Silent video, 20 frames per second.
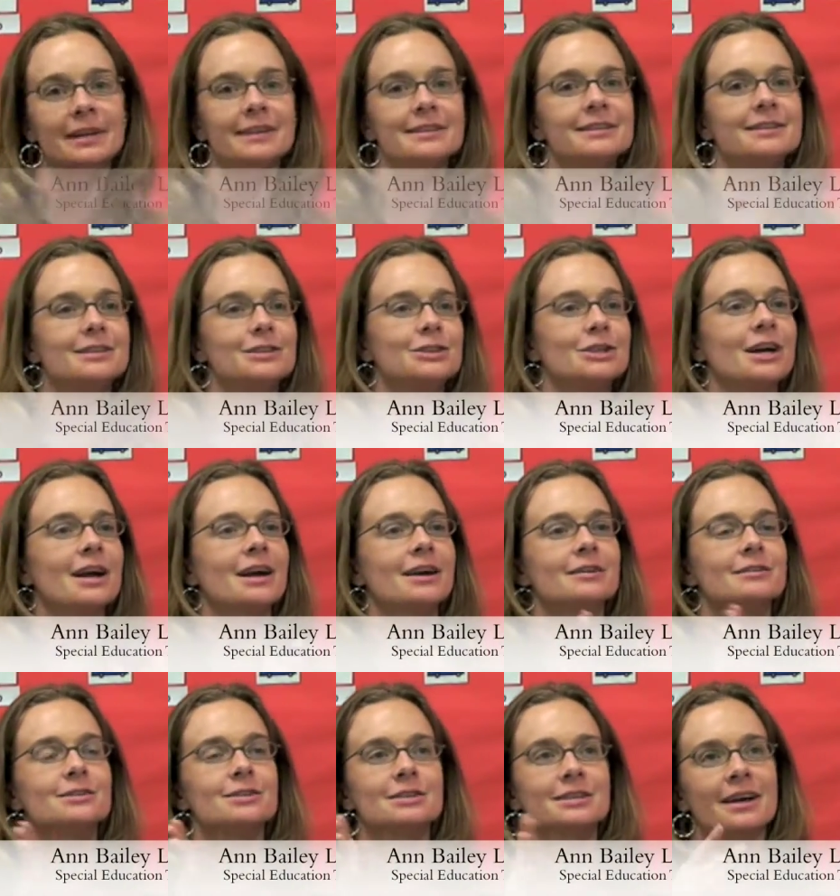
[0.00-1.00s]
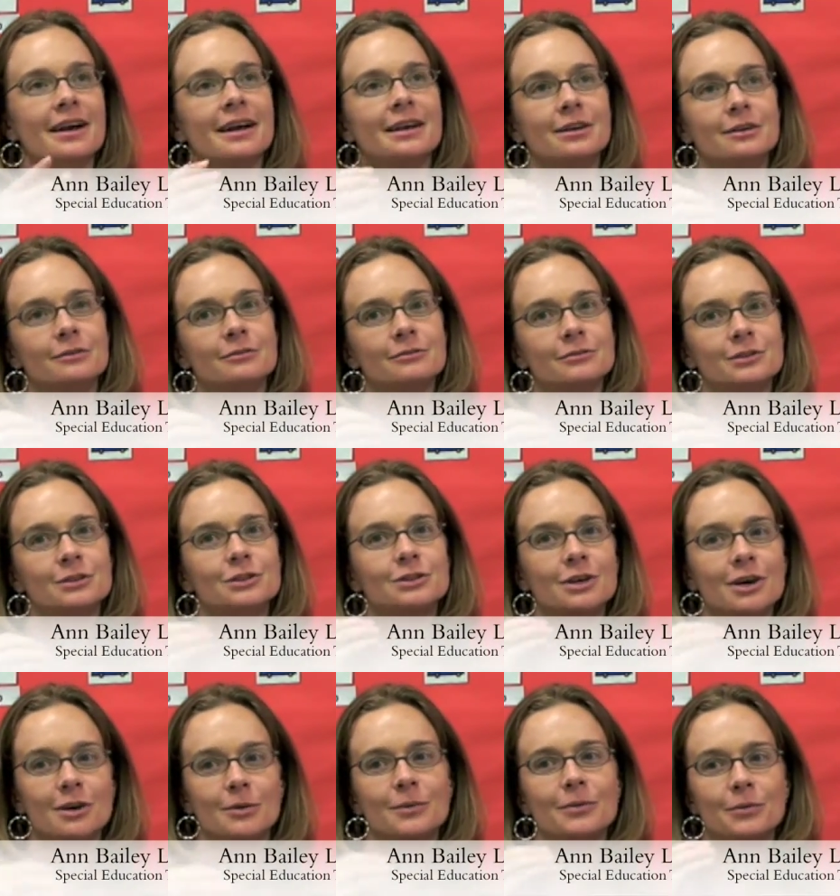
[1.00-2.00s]
lets the child just kind of
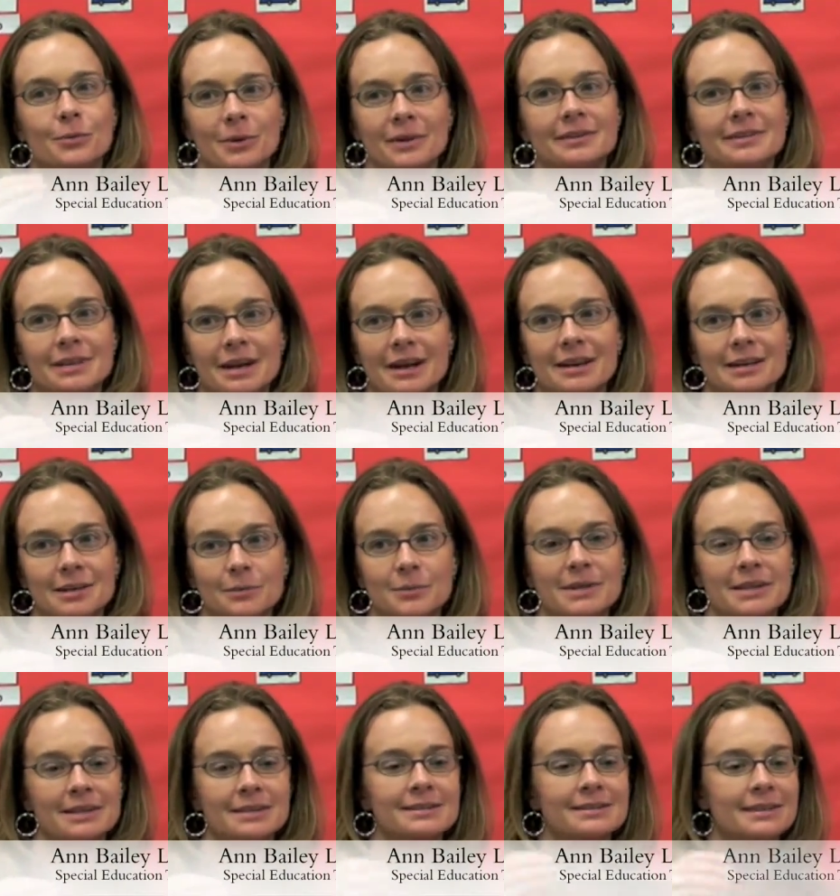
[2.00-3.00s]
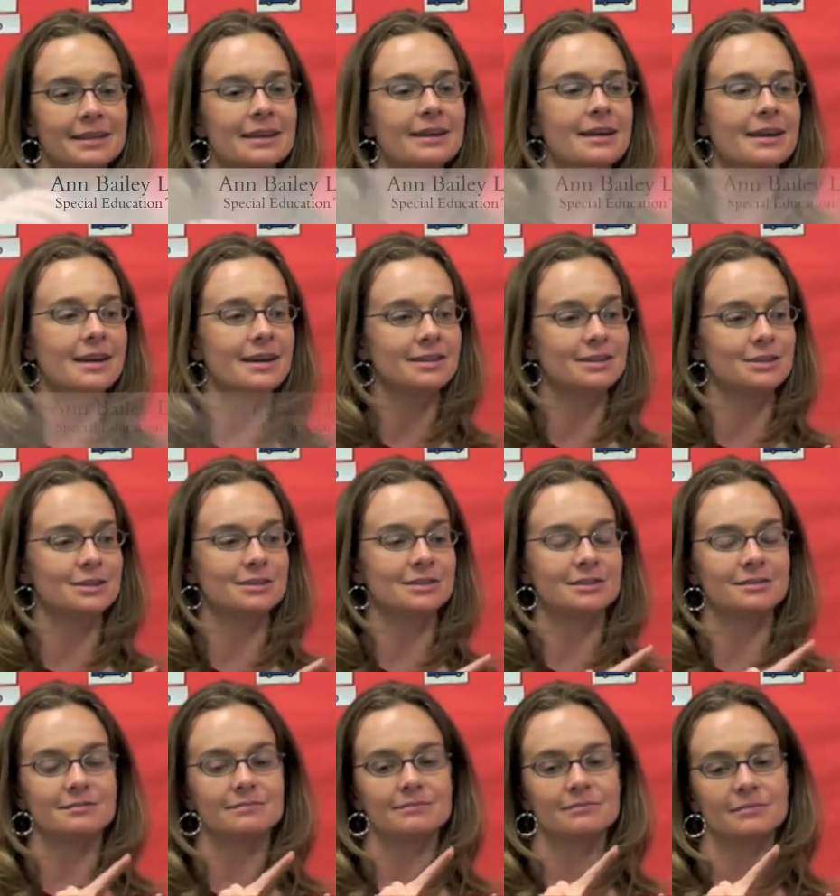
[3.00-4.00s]
start with one tiny piece and
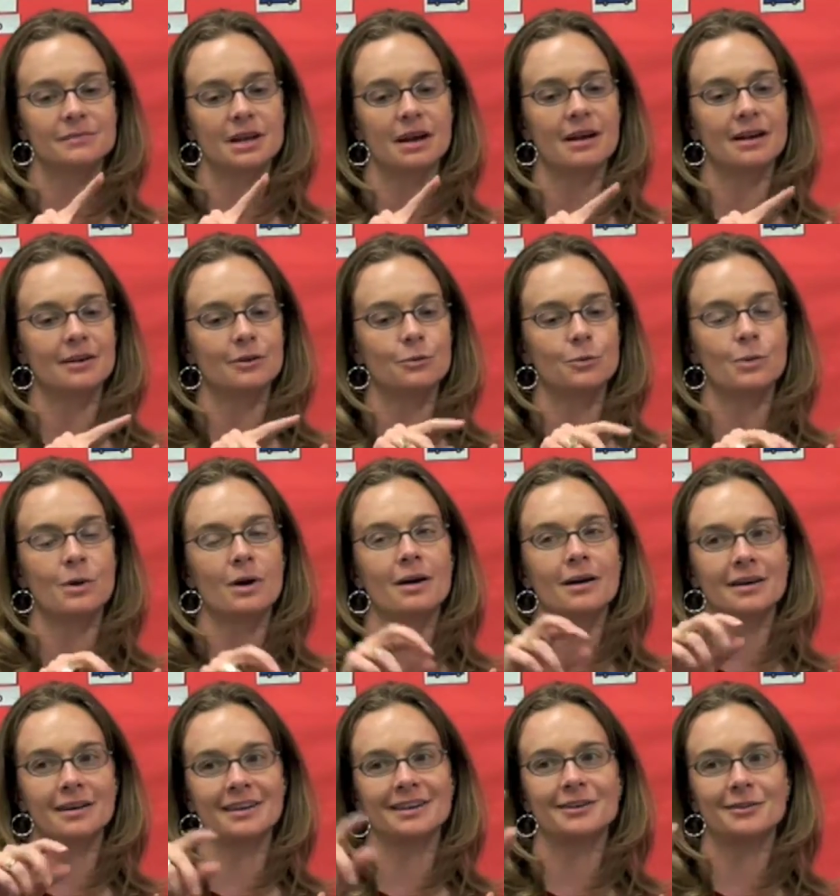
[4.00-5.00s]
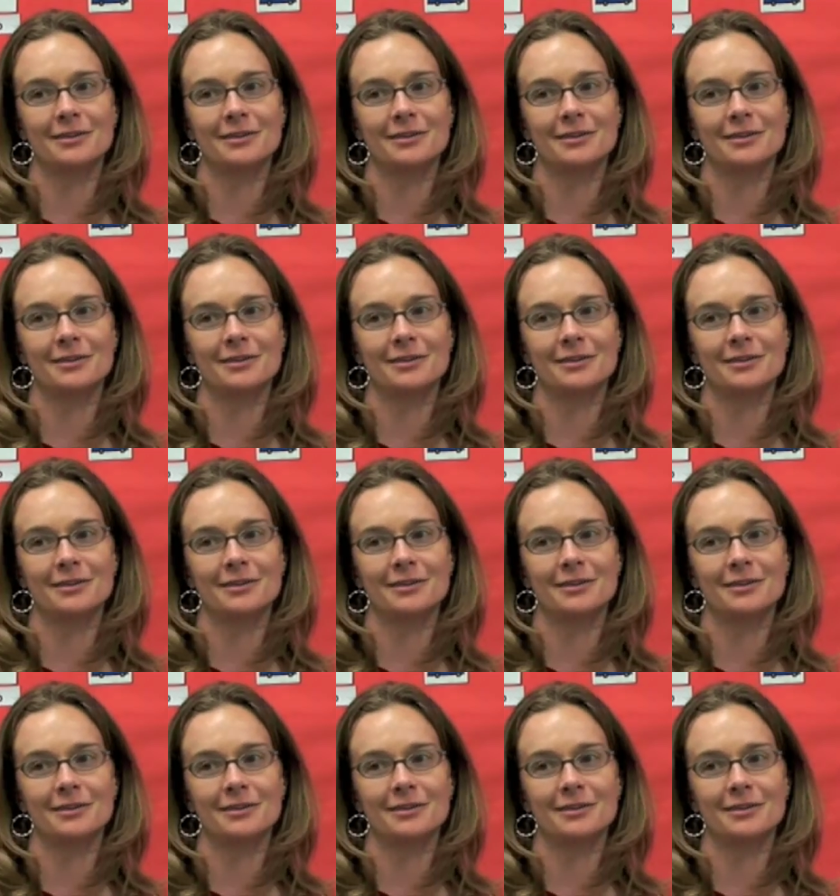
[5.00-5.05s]
just kind of walk it